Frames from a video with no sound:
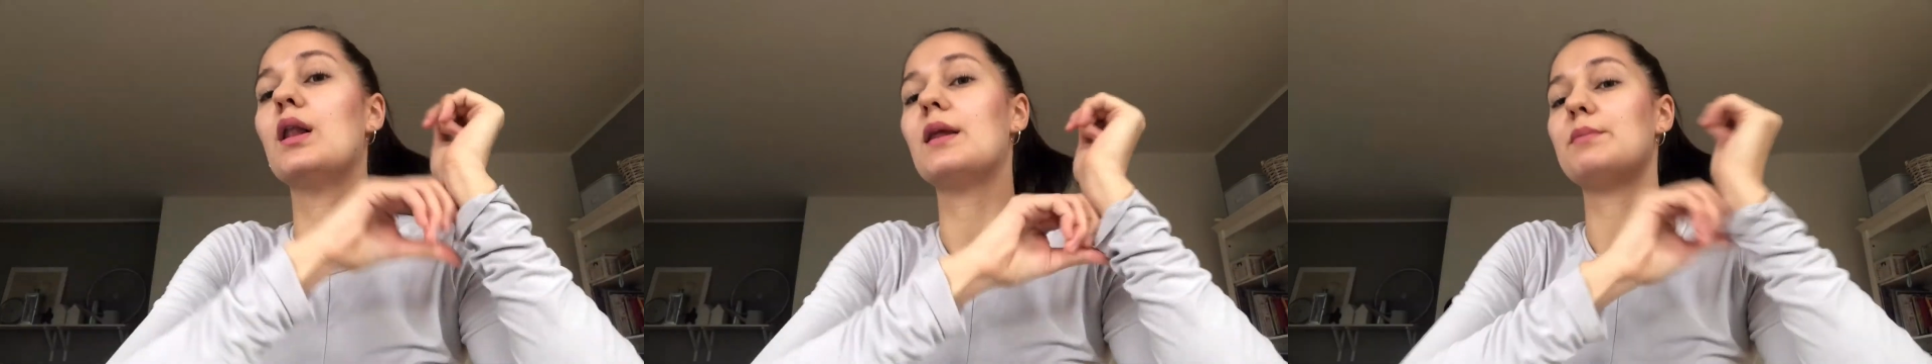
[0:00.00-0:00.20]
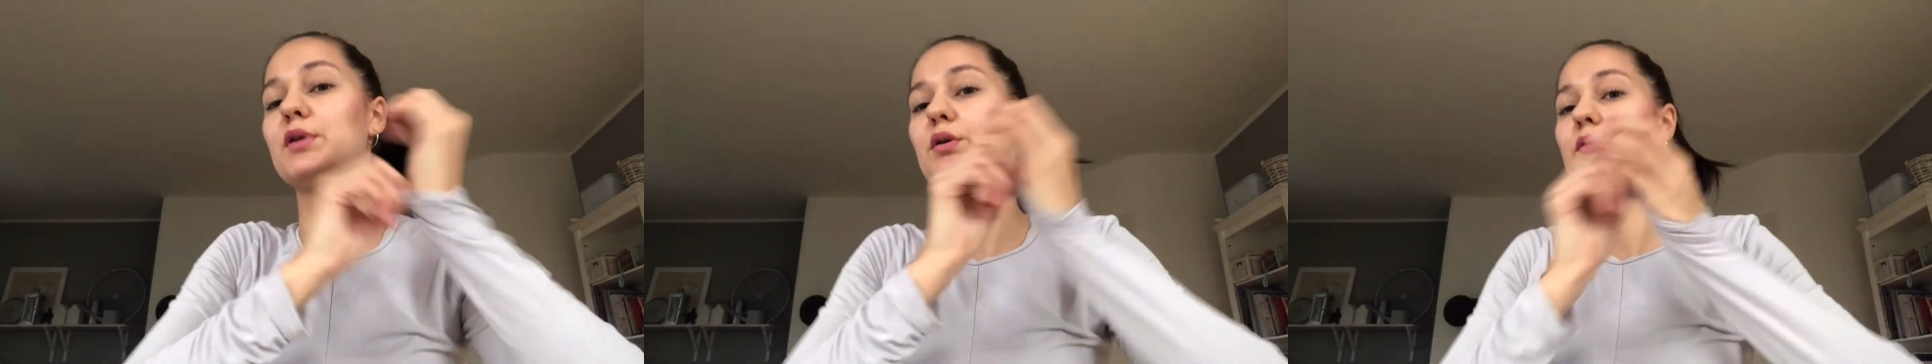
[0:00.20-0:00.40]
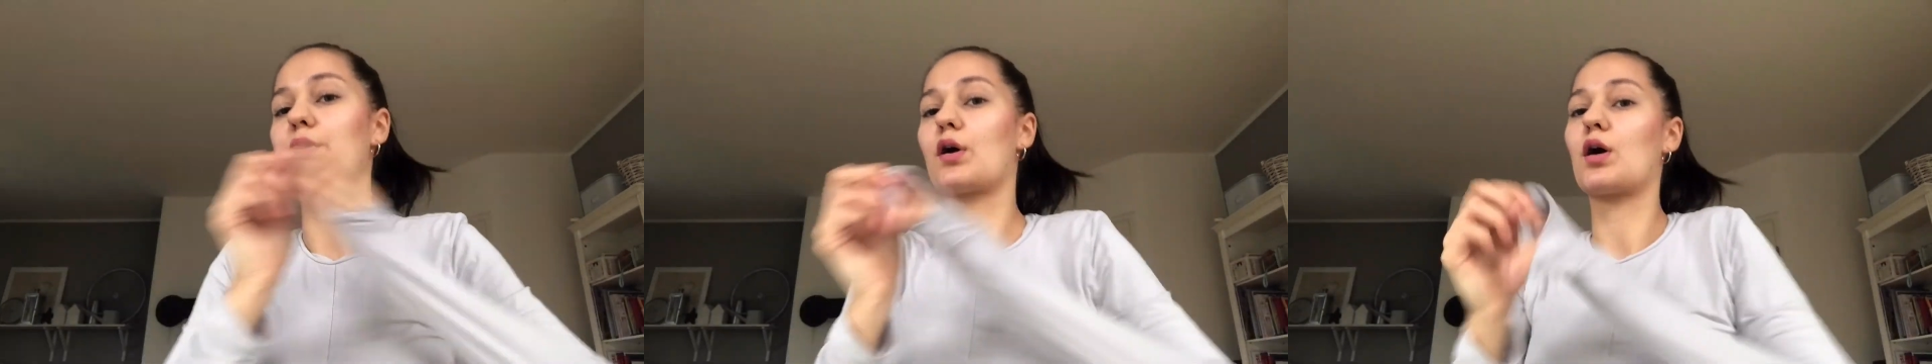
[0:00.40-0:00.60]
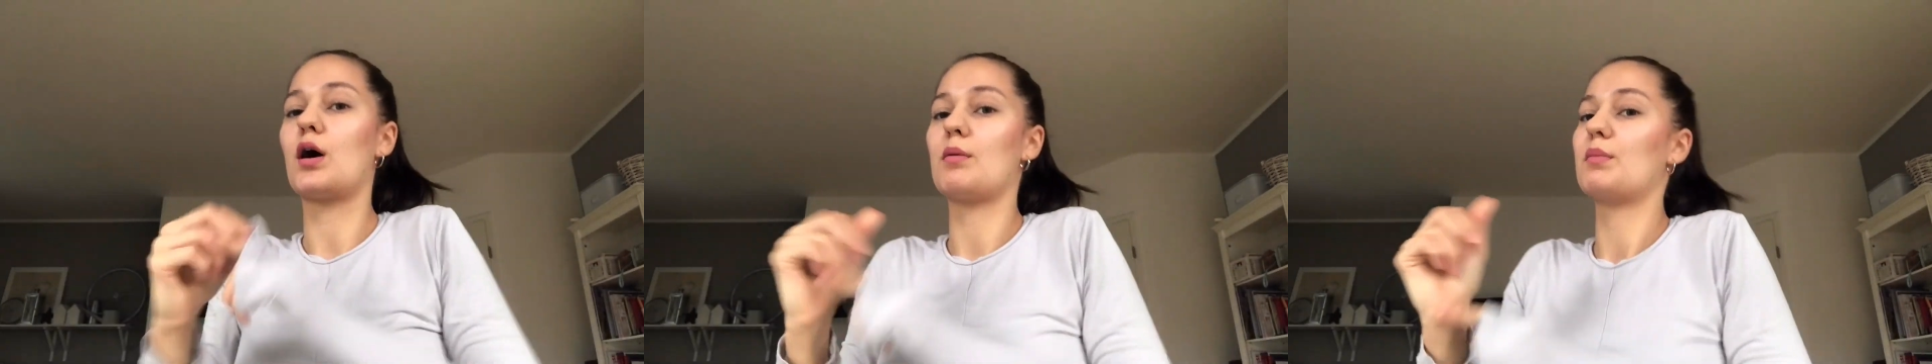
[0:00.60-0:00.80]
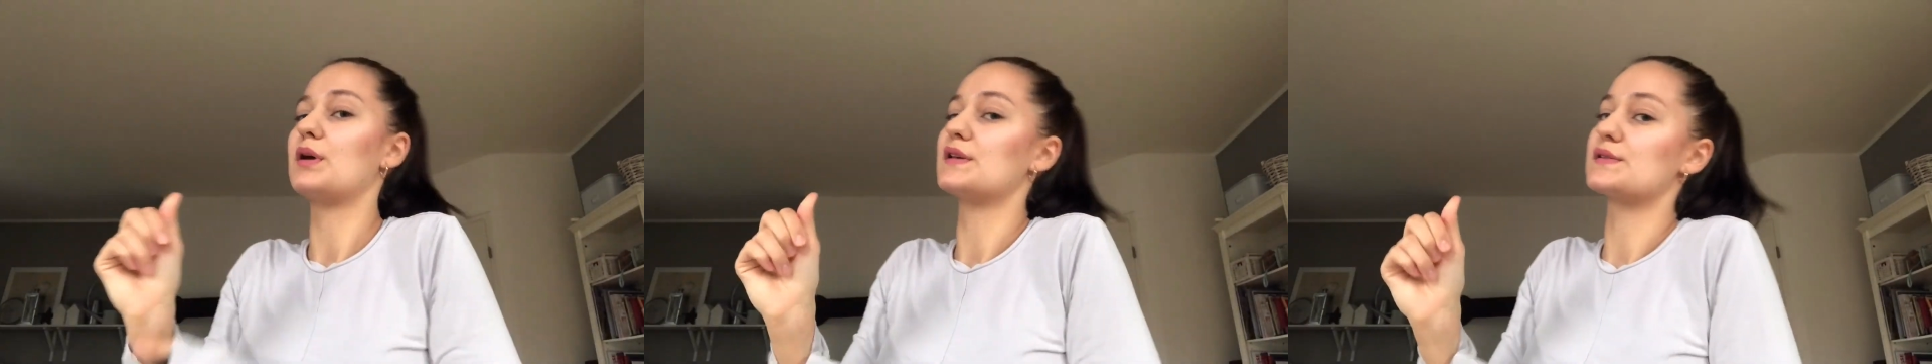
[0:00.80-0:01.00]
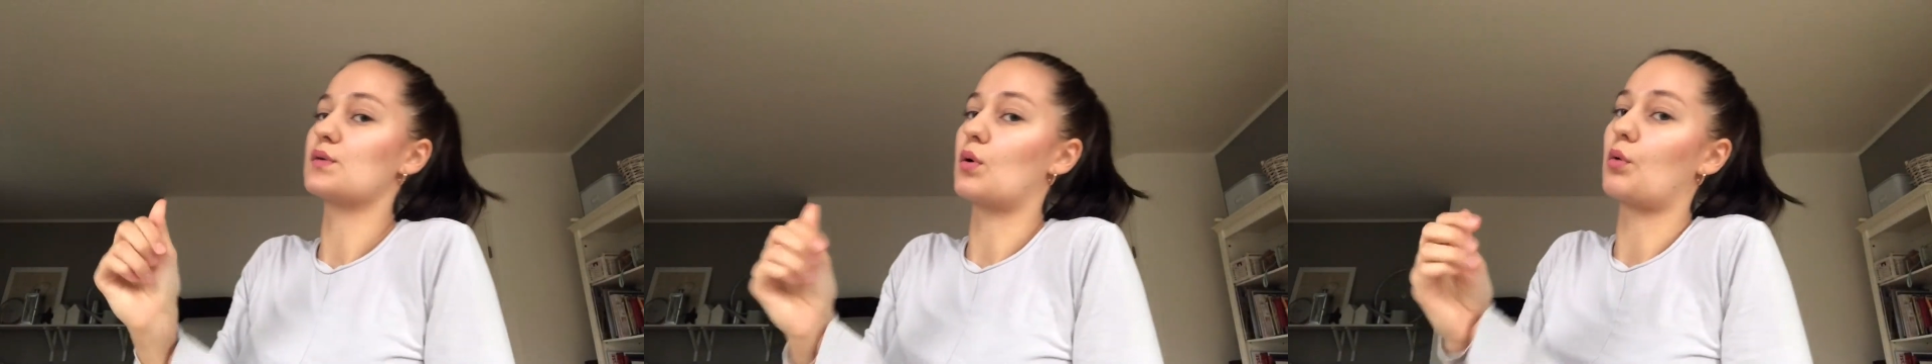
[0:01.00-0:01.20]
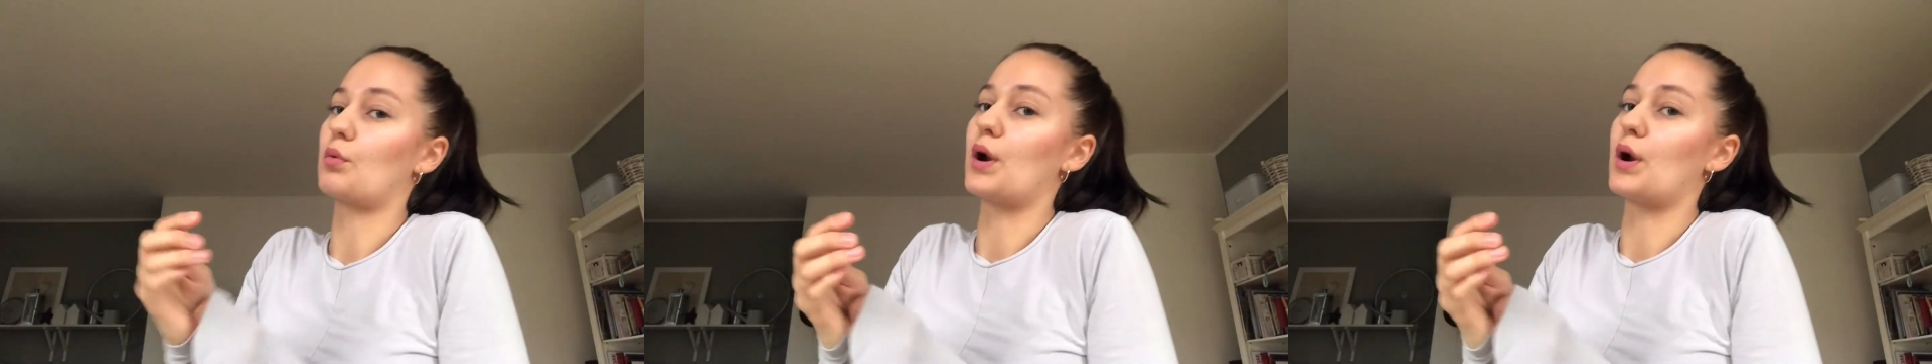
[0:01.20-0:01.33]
Let me know in the comments or